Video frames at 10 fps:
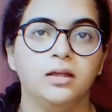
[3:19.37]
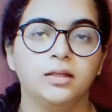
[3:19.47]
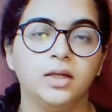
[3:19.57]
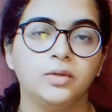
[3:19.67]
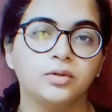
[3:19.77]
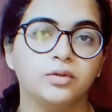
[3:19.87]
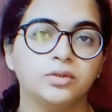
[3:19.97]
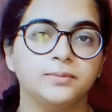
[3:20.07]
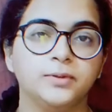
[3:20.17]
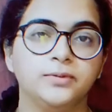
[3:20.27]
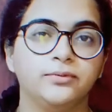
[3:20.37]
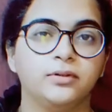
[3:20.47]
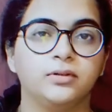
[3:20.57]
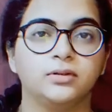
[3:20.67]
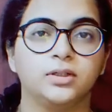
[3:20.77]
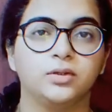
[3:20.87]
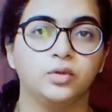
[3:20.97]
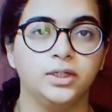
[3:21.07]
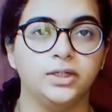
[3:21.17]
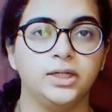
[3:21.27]
Now, the concept of the
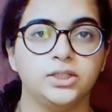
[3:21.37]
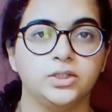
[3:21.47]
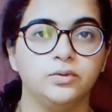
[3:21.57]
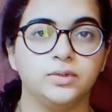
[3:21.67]
golden ratio